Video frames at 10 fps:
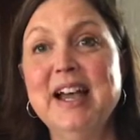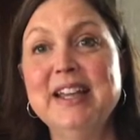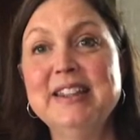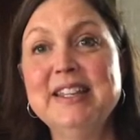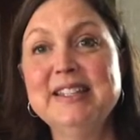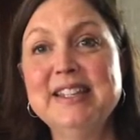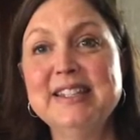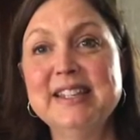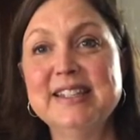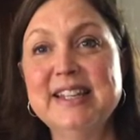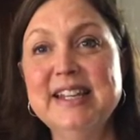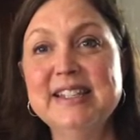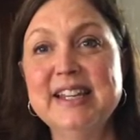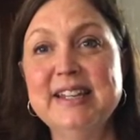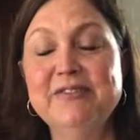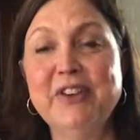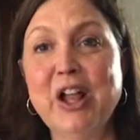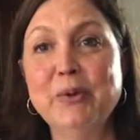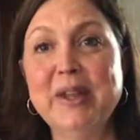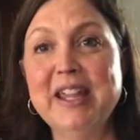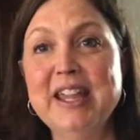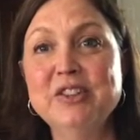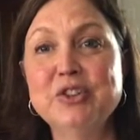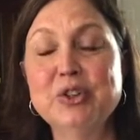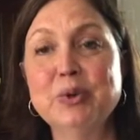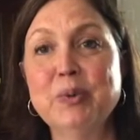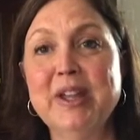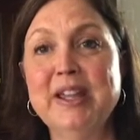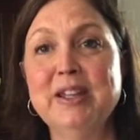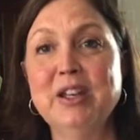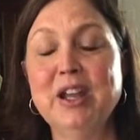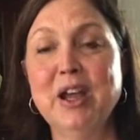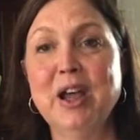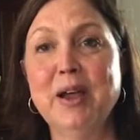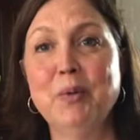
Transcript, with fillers: This is a season following Easter when uh,